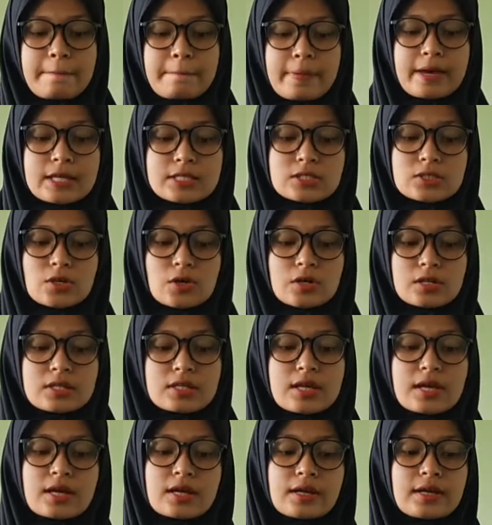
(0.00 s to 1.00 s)
based
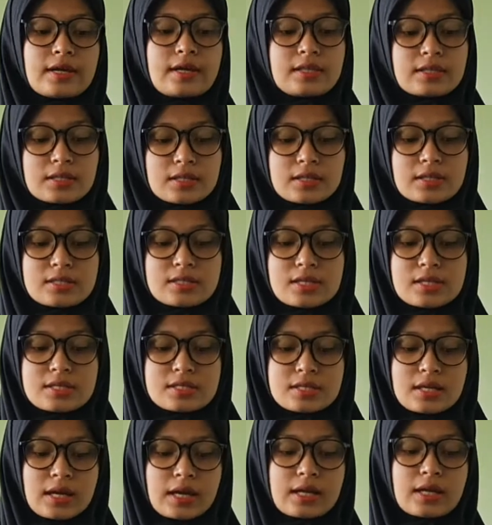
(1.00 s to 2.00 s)
on their
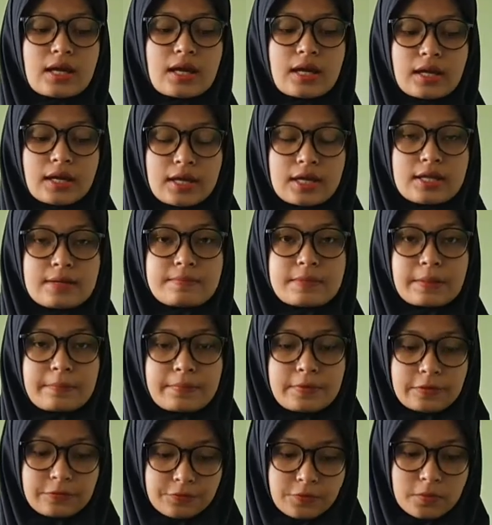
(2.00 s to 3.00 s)
intelligence and
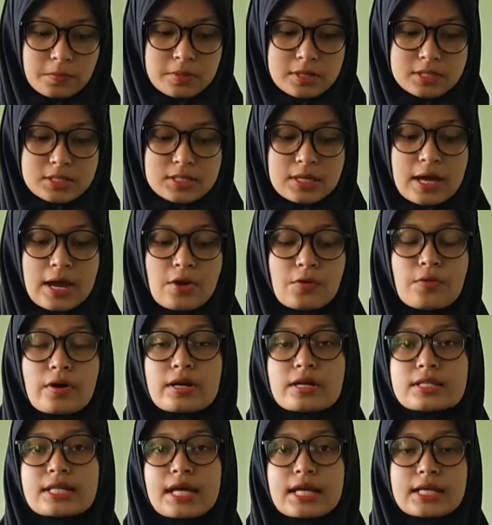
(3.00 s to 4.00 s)
academic performance
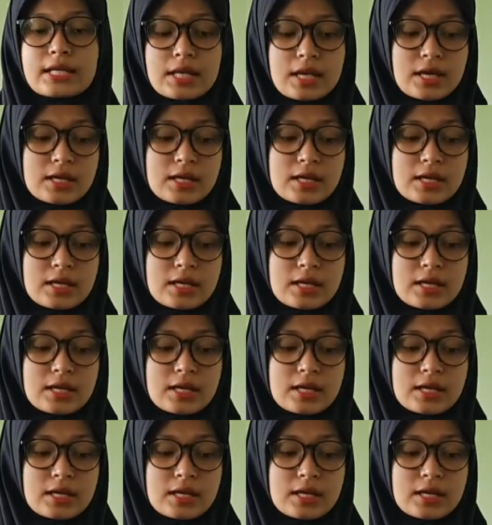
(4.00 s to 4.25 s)
rather than